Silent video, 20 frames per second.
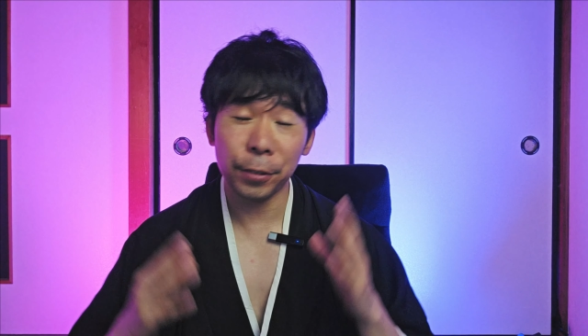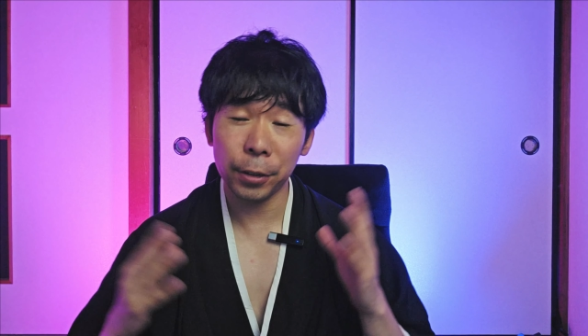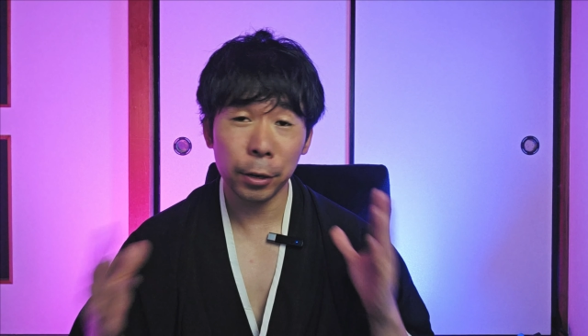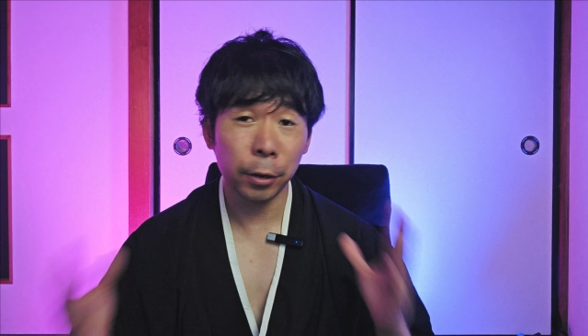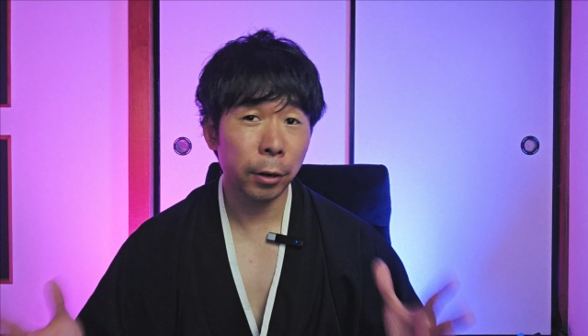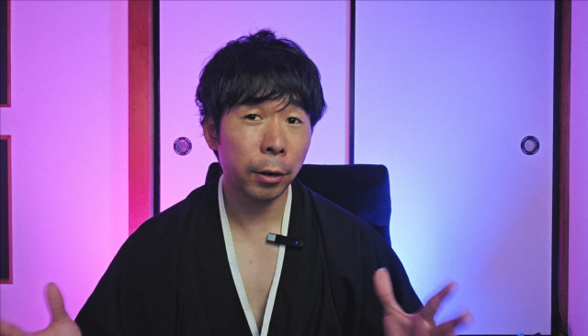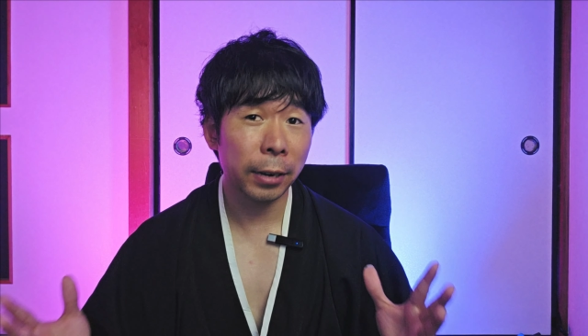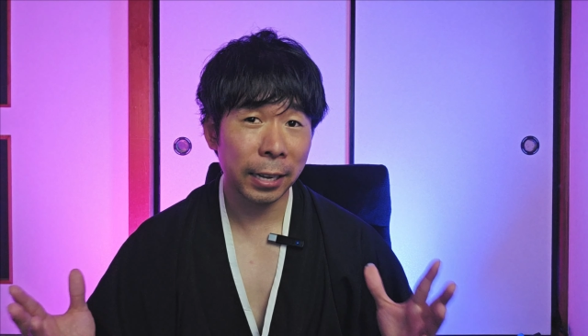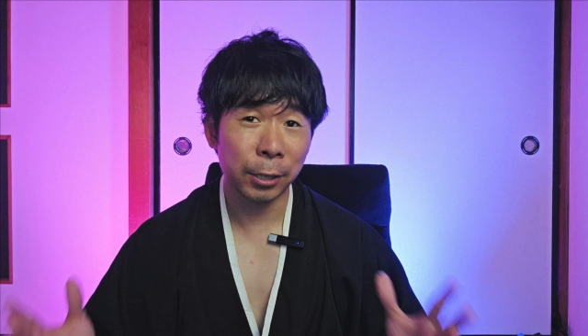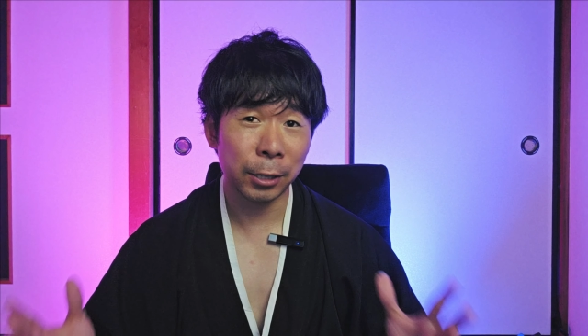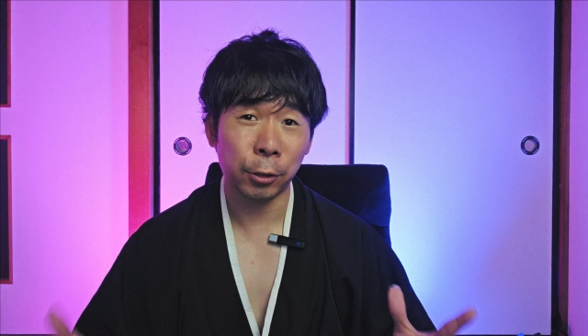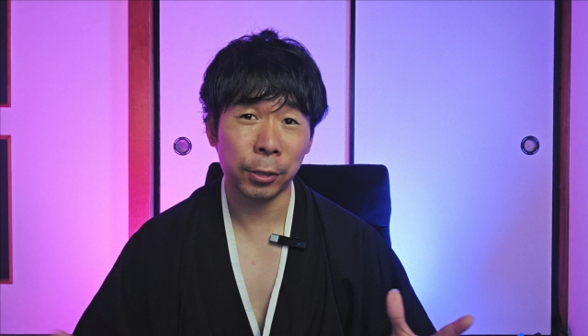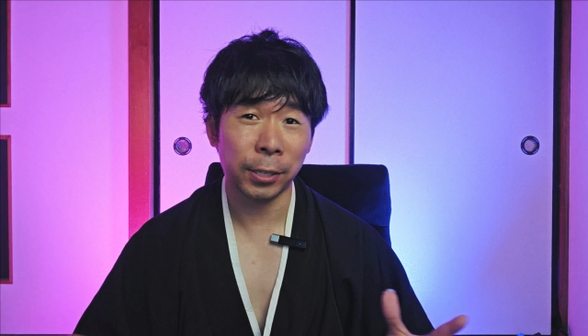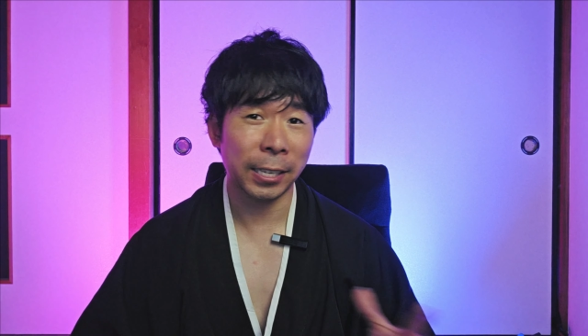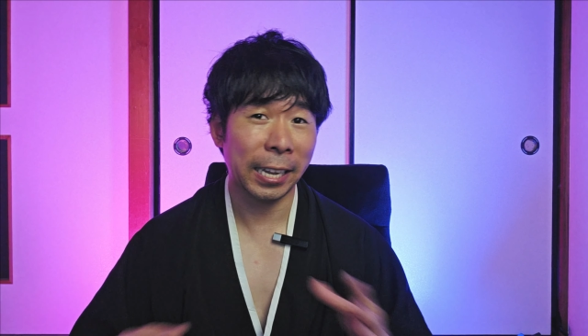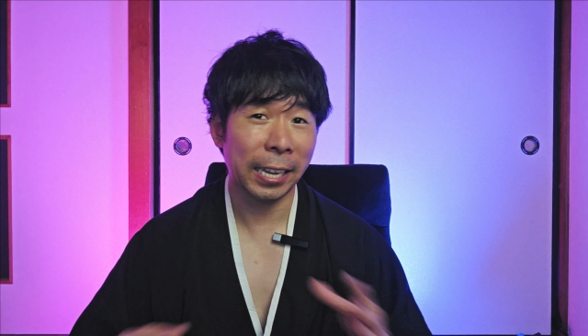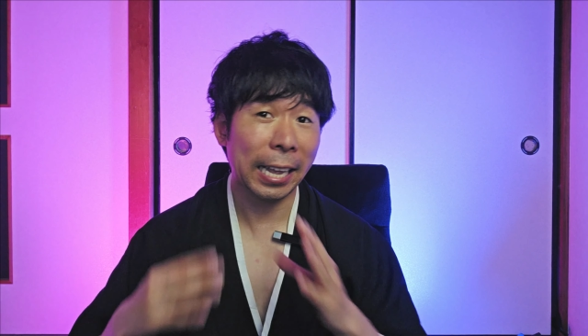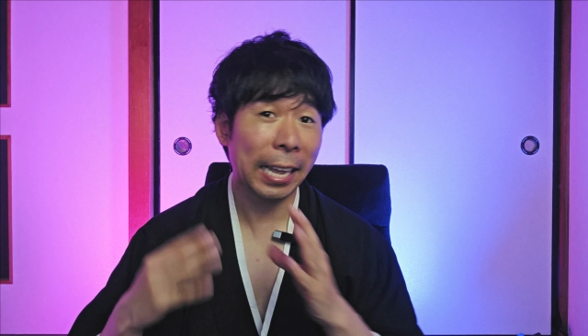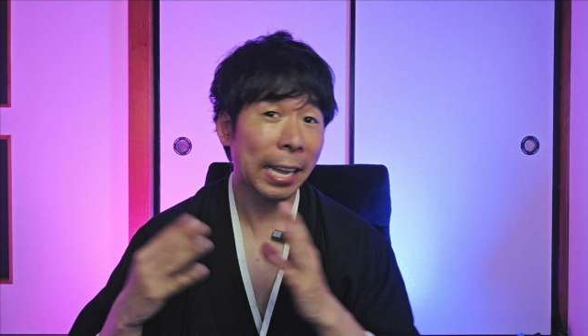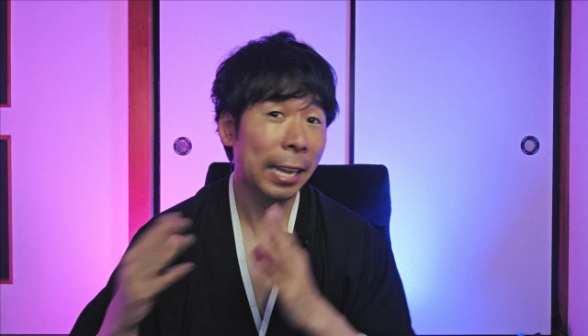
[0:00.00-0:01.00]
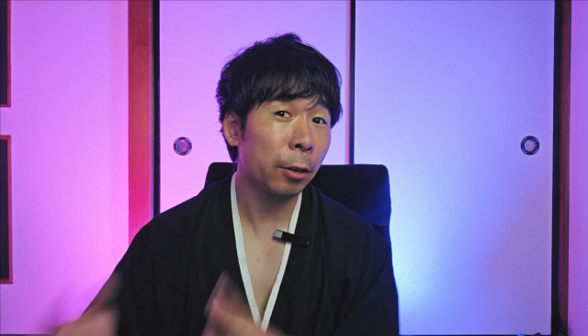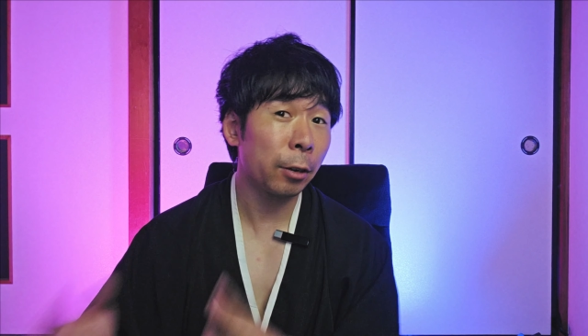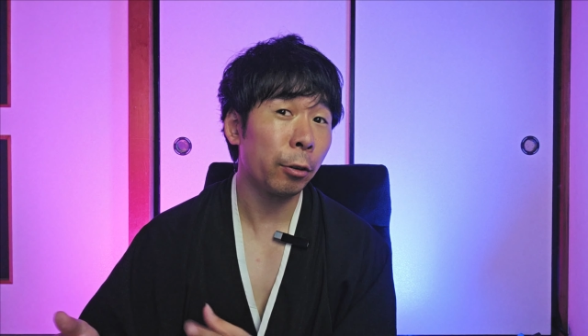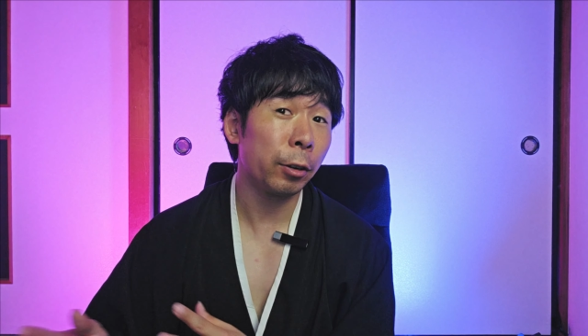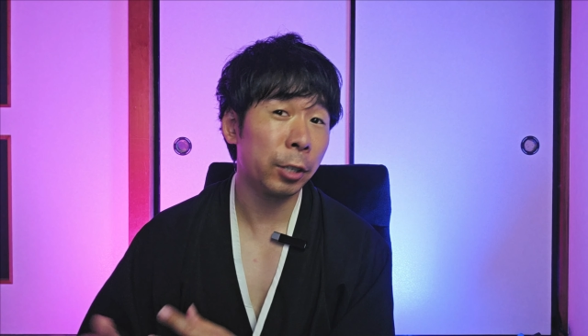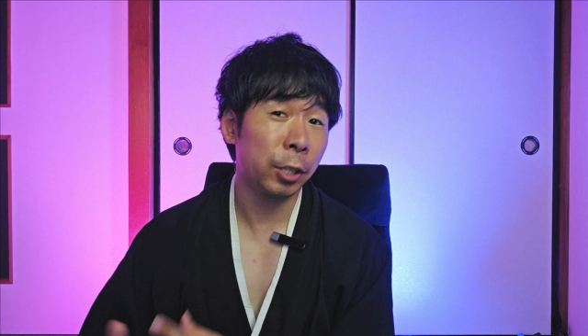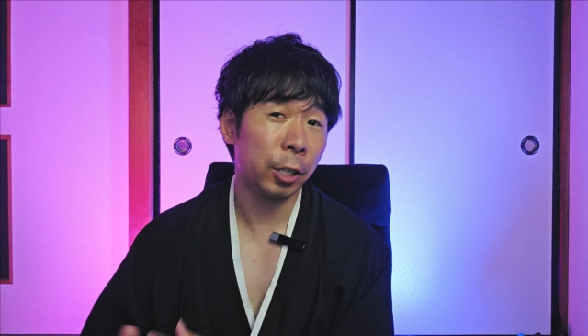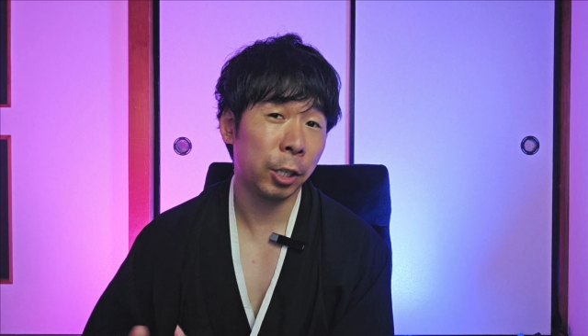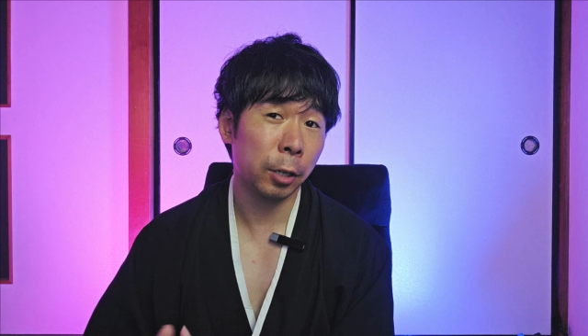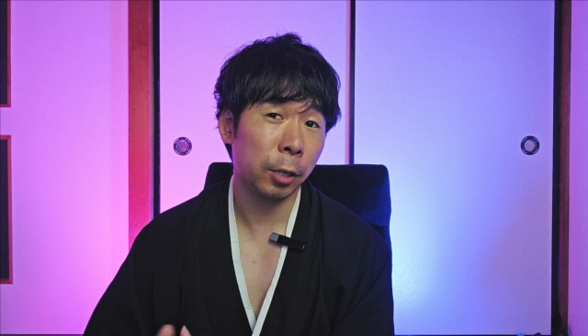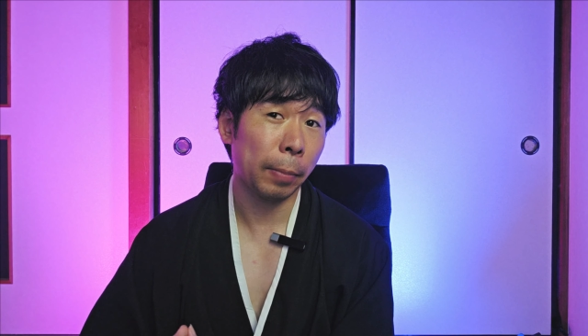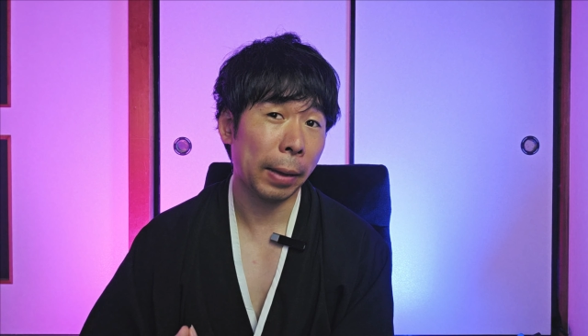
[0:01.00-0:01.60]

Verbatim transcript: you're interested in going to